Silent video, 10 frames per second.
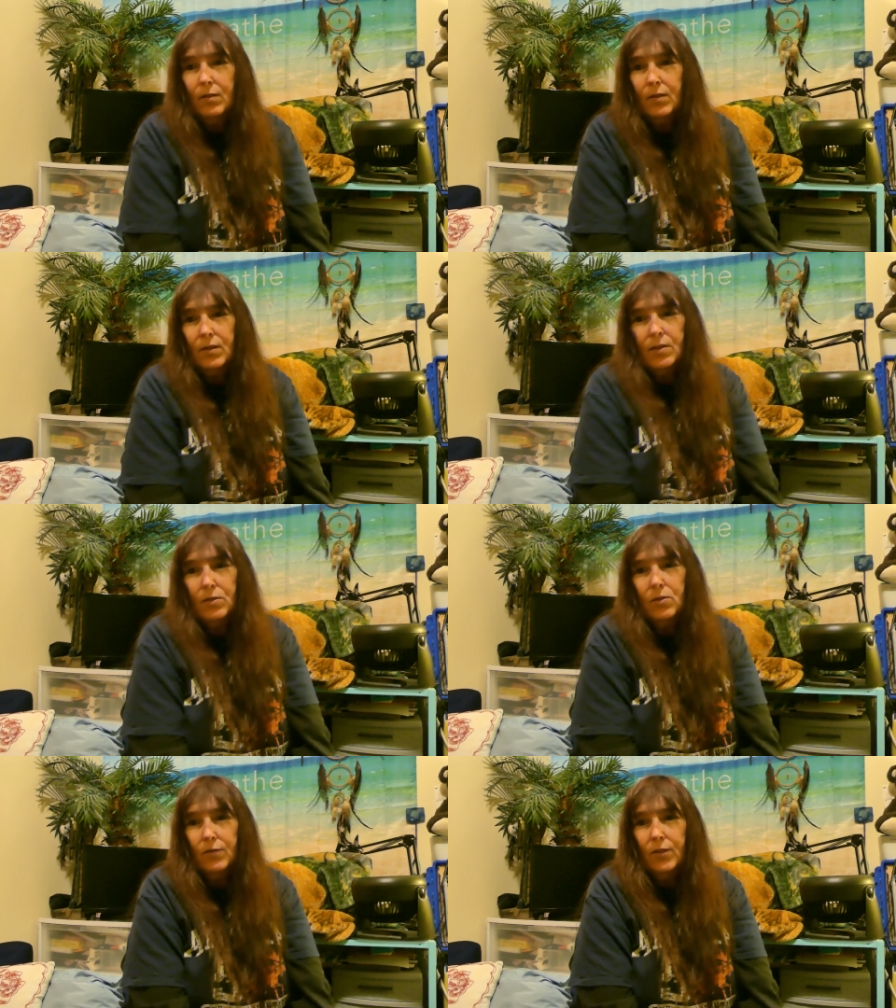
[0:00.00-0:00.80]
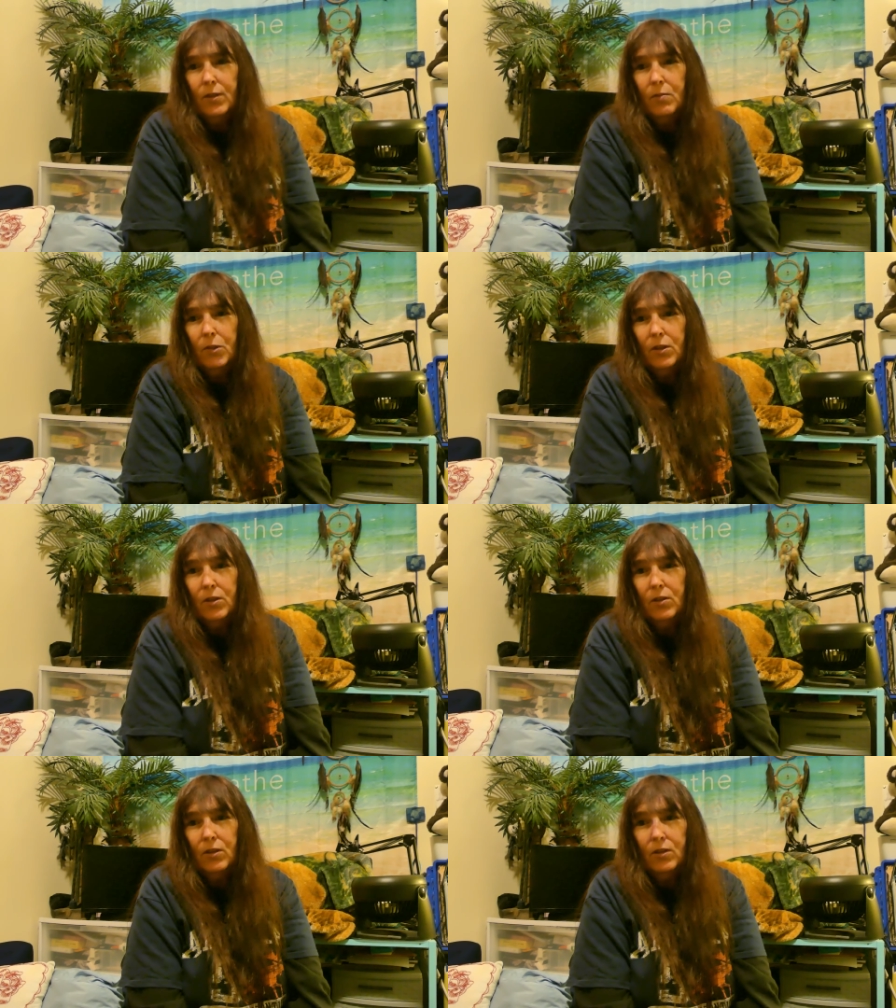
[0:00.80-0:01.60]
It's cool if you don't want to
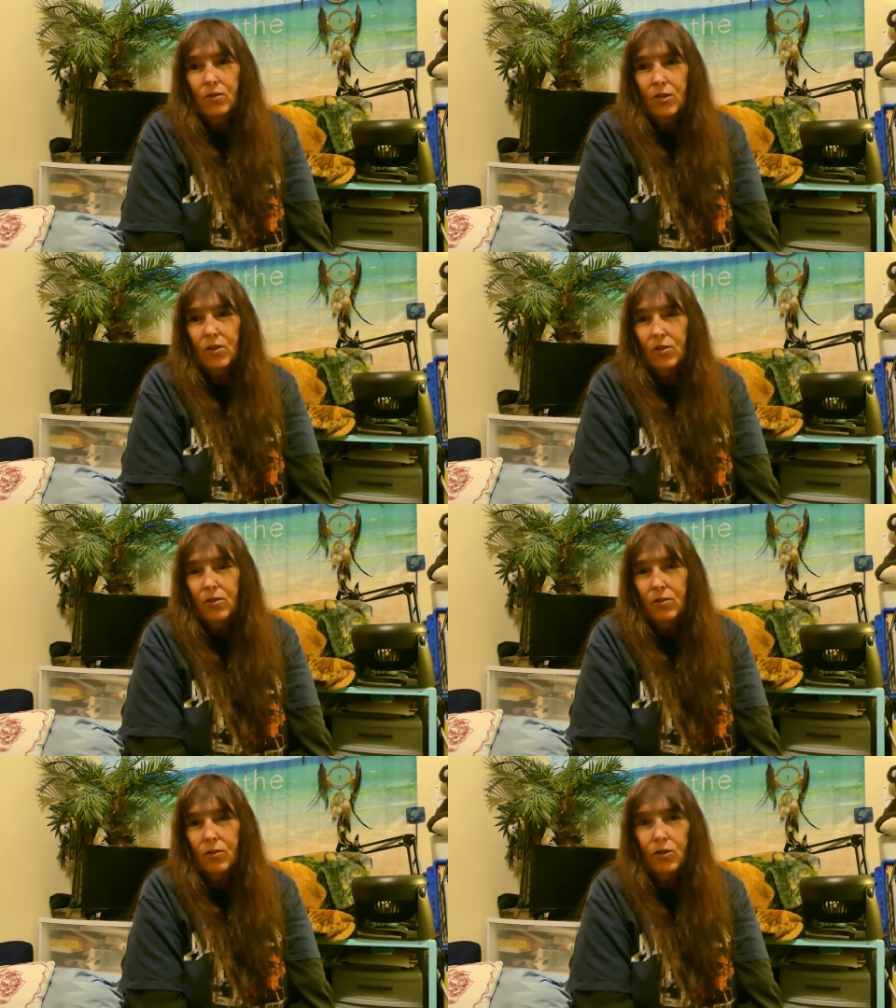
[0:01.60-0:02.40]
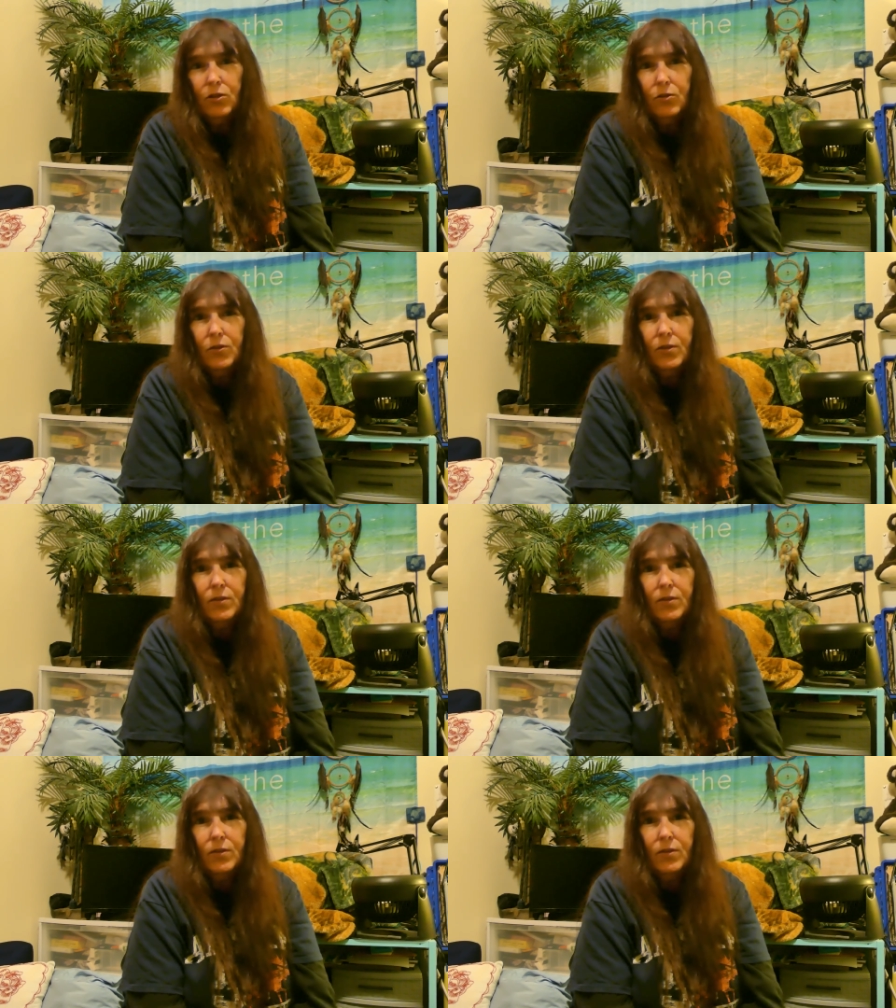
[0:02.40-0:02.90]
do the traditional cruise.